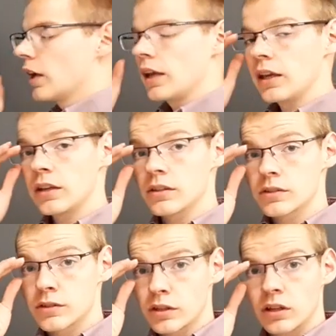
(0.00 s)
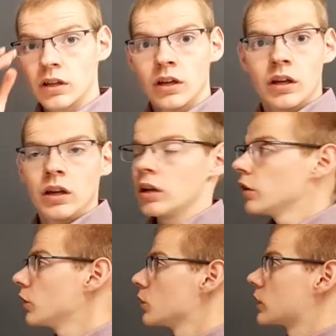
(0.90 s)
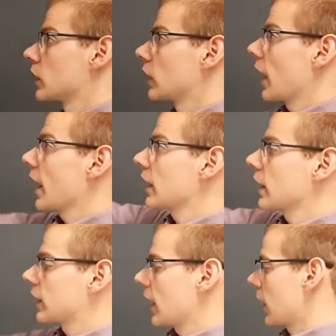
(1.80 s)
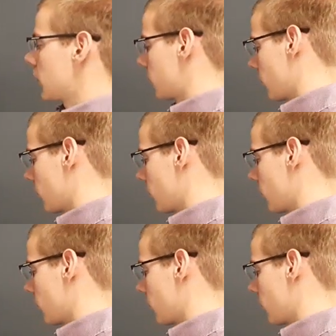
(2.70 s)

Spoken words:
is using A again,